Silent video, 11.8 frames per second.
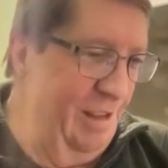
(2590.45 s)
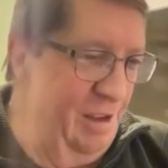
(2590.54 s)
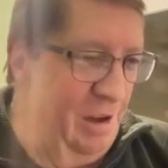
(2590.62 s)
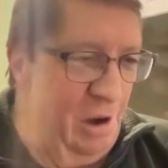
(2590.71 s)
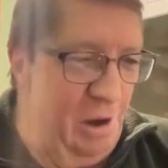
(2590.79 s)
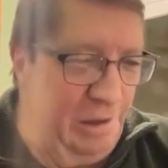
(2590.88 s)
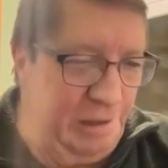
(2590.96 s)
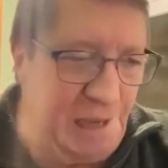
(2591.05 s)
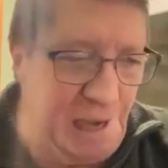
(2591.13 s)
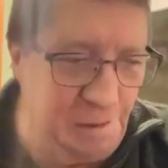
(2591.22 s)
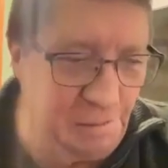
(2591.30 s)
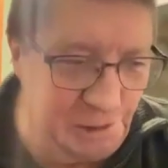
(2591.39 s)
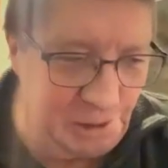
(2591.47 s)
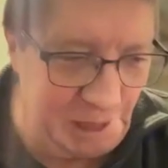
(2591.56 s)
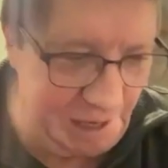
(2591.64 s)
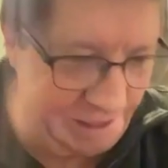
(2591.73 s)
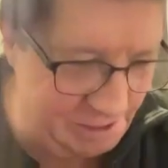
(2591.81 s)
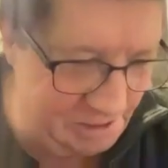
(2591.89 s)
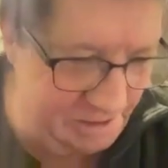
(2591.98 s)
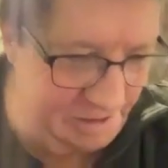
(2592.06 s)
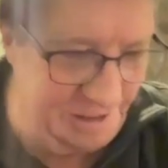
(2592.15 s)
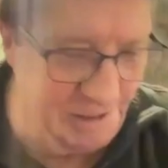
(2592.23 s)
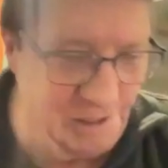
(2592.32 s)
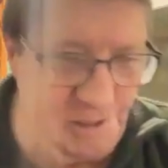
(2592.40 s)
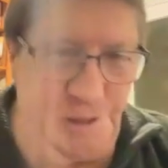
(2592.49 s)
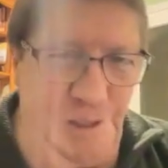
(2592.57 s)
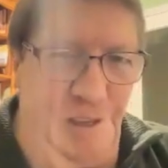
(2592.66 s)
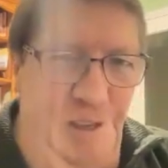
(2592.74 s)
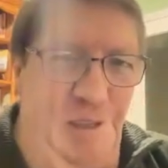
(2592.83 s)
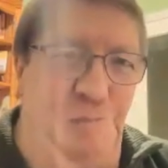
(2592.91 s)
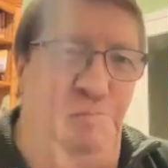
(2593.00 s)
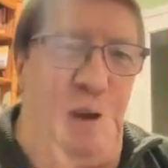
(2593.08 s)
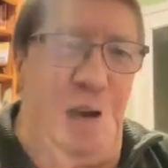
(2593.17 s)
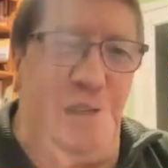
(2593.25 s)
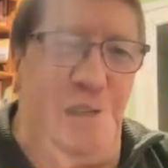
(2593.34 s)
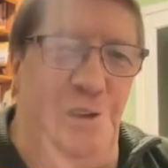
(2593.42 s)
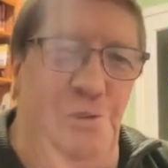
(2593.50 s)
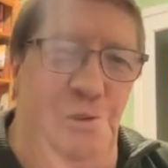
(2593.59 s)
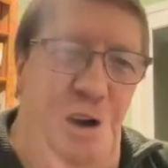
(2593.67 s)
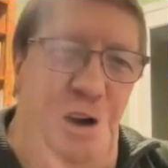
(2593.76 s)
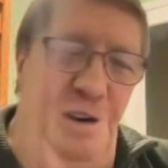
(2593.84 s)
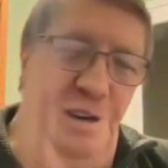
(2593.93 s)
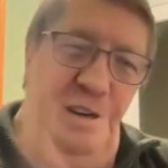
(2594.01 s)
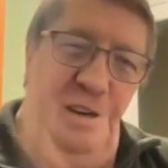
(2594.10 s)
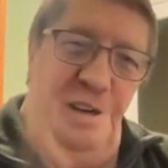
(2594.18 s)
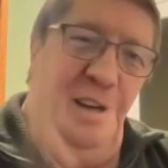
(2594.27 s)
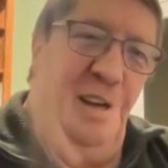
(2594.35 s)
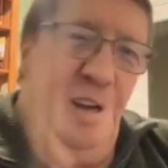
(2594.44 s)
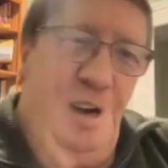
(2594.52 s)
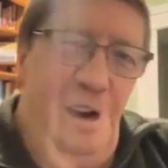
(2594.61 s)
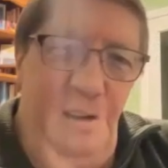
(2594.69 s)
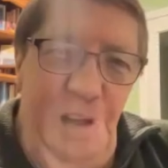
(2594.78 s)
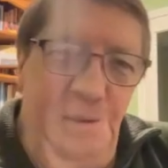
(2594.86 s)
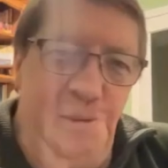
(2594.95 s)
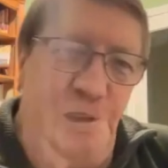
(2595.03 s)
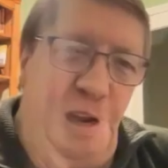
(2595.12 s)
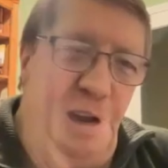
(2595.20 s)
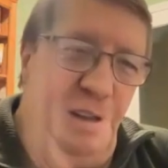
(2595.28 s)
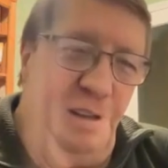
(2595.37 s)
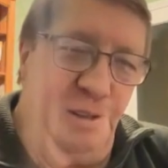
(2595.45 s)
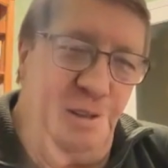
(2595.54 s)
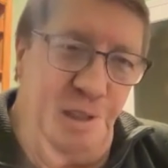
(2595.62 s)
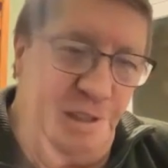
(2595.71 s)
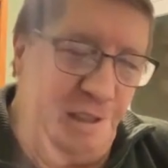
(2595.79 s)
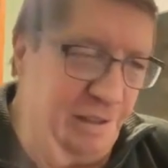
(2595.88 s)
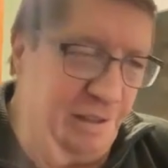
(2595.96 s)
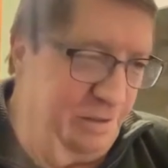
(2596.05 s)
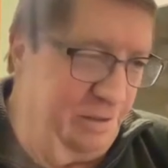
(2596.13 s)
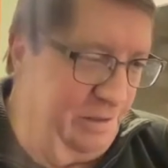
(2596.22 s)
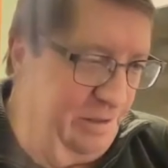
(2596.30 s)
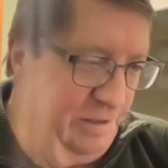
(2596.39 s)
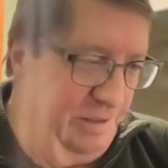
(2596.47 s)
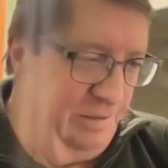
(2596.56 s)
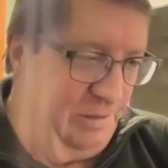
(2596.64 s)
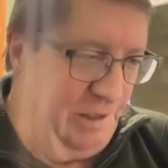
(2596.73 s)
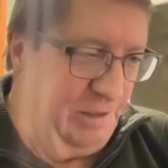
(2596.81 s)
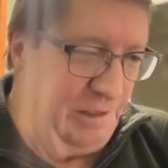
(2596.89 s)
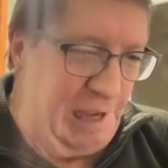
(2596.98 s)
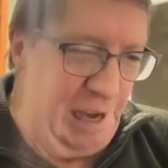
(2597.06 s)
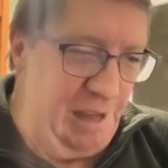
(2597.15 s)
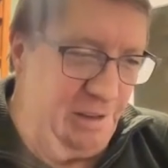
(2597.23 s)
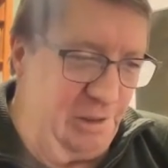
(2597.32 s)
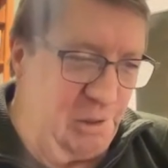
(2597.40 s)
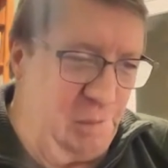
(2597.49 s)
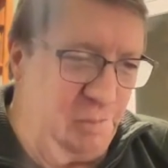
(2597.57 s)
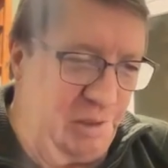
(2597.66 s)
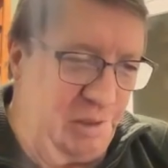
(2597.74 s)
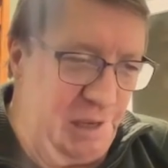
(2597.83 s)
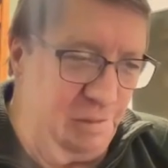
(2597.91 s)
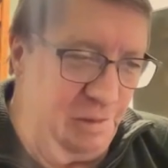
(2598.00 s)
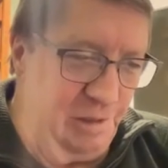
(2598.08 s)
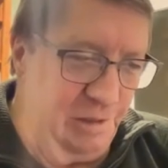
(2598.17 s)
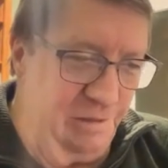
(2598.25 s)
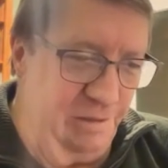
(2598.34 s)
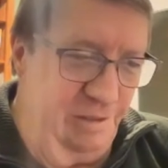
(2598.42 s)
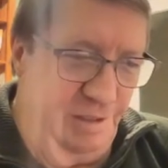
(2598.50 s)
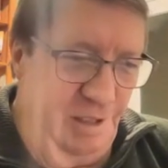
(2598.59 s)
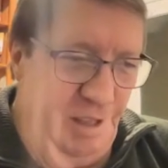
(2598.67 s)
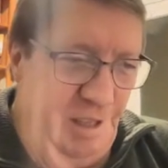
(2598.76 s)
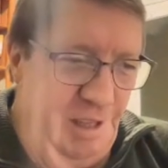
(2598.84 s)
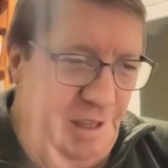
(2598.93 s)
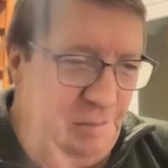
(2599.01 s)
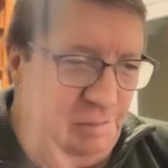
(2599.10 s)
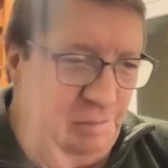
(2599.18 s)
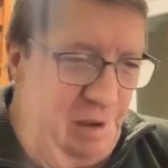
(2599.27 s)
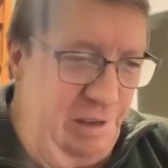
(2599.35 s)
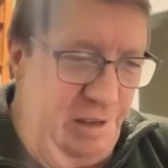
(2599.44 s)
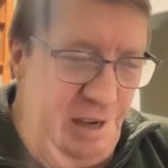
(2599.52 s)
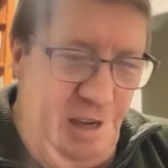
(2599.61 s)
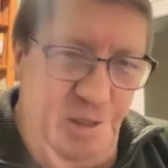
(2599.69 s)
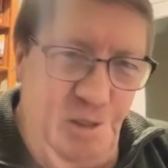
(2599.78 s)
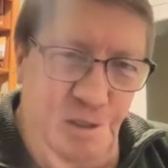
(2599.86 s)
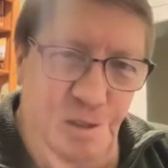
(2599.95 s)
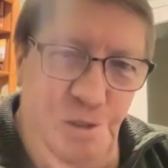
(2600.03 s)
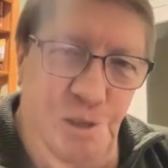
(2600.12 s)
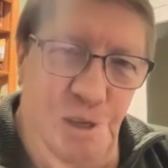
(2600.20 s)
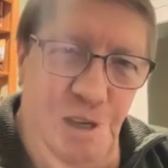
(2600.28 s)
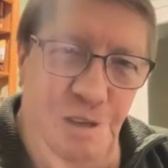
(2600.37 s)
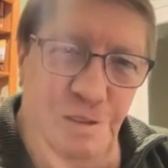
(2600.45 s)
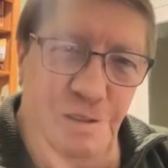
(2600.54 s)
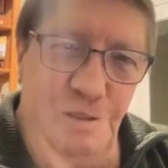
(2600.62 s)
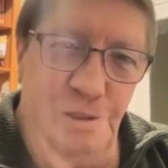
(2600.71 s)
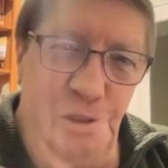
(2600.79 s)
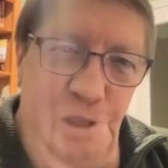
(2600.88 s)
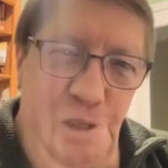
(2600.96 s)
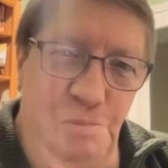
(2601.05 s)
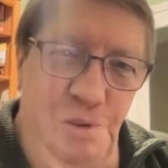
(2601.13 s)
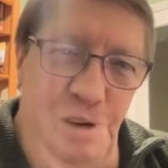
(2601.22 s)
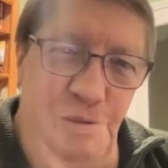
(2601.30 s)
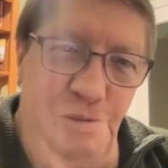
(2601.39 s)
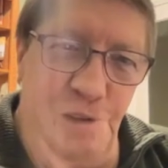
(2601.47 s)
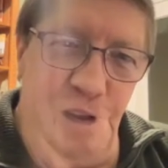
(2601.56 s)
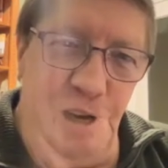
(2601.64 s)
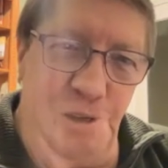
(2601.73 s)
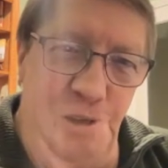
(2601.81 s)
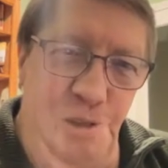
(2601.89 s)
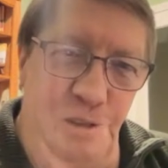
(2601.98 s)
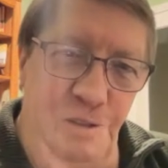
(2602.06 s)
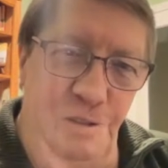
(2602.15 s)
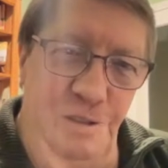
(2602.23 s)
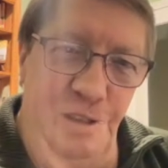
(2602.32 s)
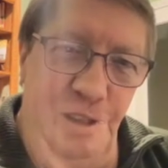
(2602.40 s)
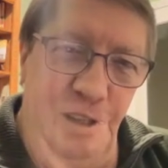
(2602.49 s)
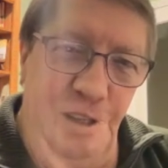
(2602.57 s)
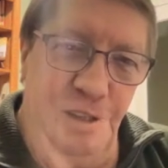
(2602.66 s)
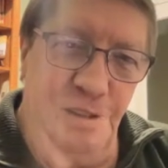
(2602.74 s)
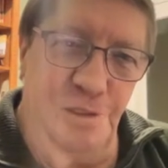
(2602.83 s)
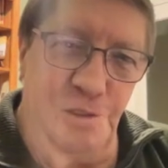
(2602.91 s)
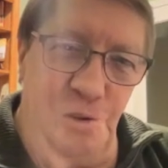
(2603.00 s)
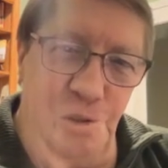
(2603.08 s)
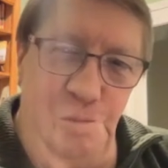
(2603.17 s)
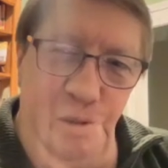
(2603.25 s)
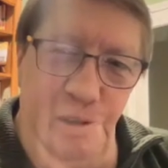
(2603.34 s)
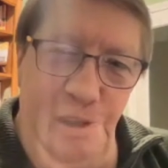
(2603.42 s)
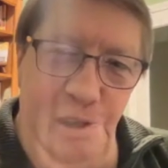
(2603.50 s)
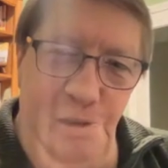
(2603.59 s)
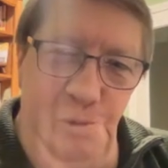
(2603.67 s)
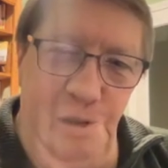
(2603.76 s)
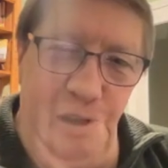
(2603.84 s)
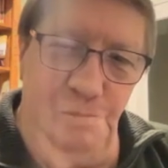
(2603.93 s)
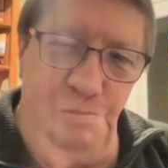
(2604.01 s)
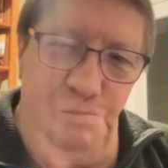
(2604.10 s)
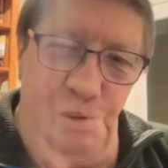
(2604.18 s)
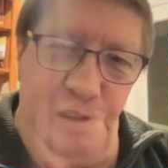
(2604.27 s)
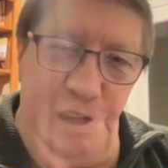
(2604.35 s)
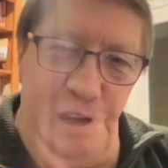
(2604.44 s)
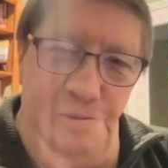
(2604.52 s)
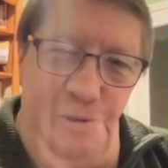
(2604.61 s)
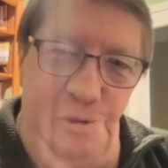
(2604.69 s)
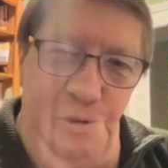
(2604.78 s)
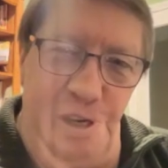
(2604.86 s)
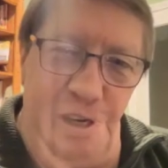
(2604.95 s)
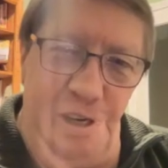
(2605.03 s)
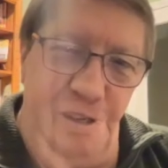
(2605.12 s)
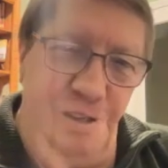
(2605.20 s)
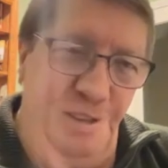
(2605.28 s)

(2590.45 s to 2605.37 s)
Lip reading: All the time we say it. So it's just it's baked into our lifestyle is that, you gather at supper table, you bow your heads and say a prayer of thanks, because ultimately we didn't put that food there.